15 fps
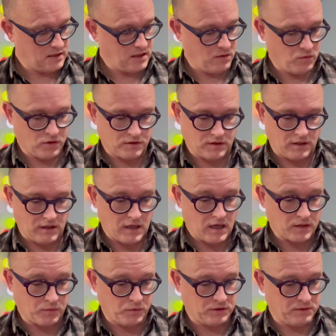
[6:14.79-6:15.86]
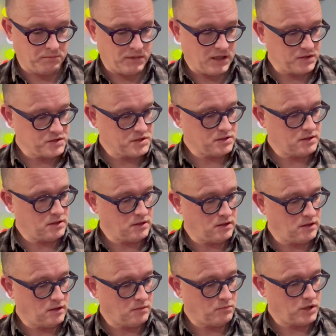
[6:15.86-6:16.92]
He worked a lot with a Belgian
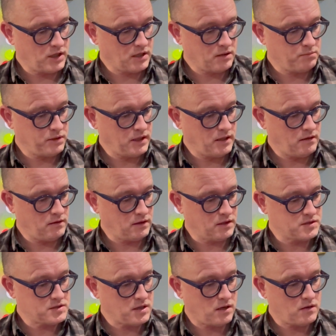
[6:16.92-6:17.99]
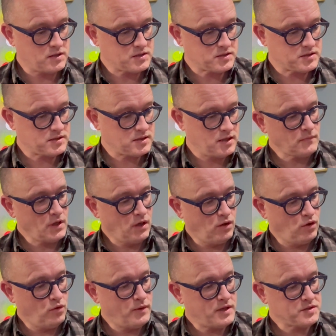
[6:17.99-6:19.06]
harmonica player and guitarist.
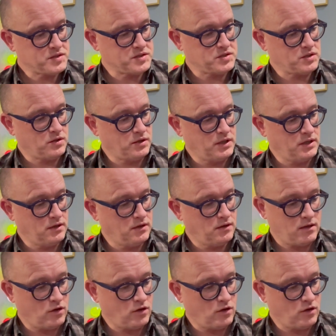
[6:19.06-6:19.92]
Who else is on here?